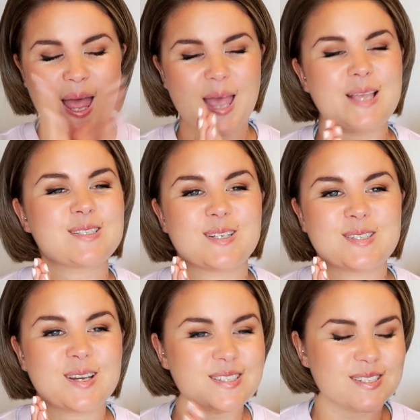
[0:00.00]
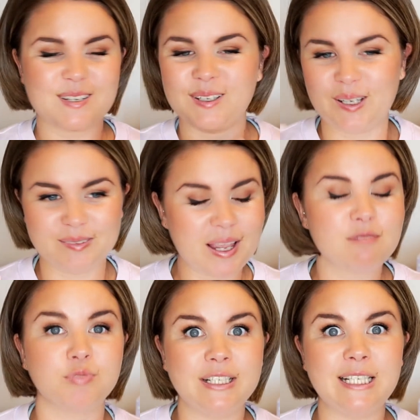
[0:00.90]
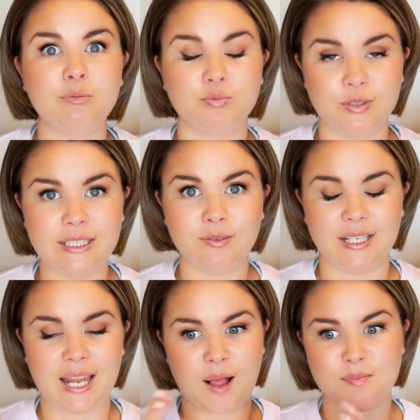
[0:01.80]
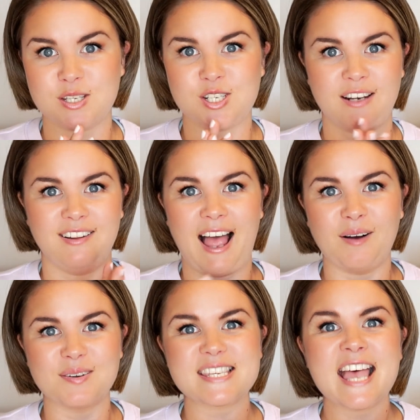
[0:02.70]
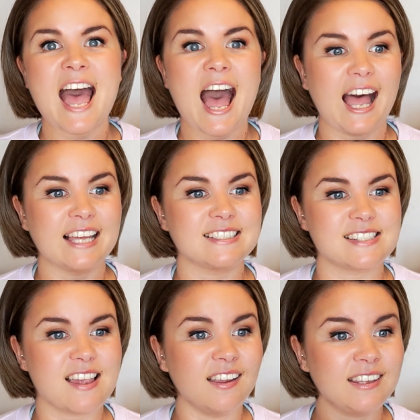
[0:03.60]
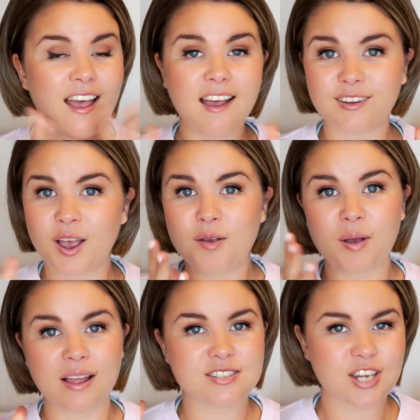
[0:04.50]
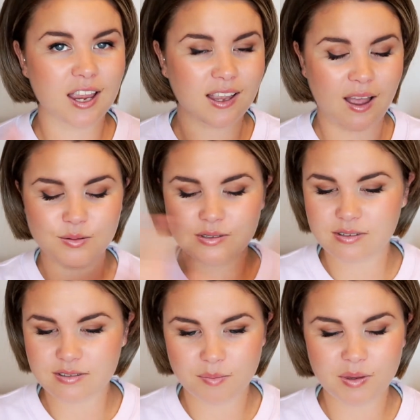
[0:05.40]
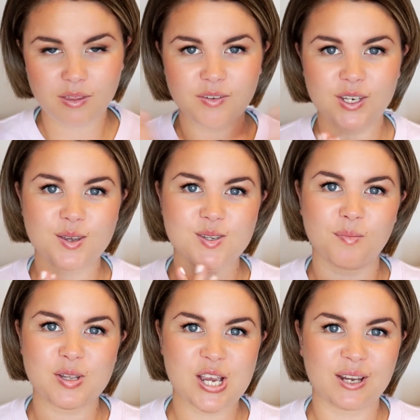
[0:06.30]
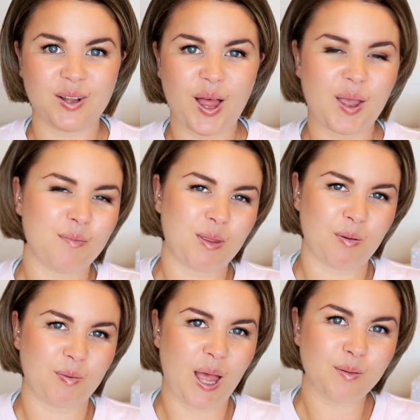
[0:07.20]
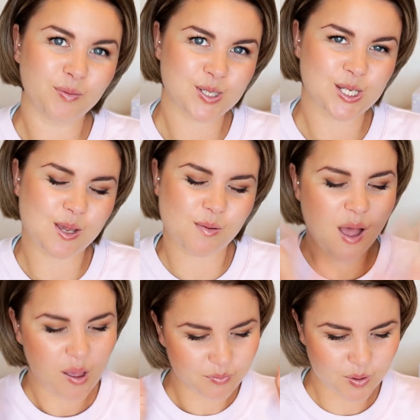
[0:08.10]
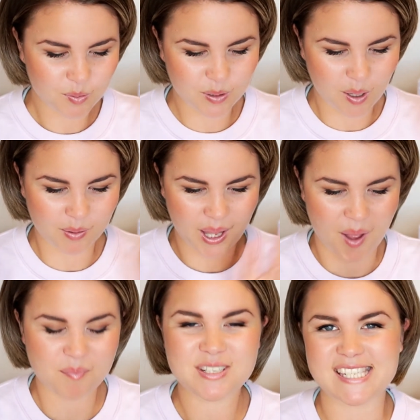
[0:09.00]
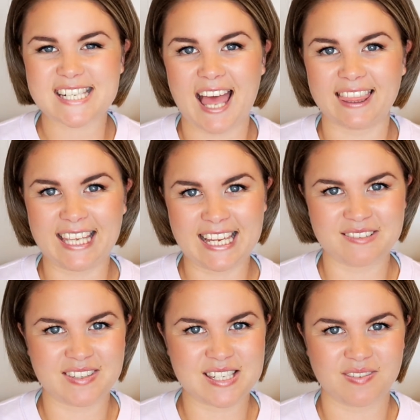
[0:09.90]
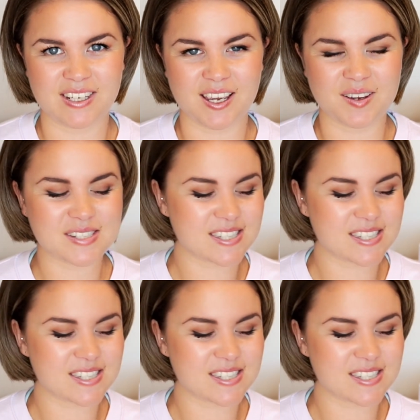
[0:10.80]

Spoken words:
It does, it really helps the channel out. And yeah, go and check out some of the other videos on my channel. I hope they will be helpful to you. A few will be coming up just at the end of this video.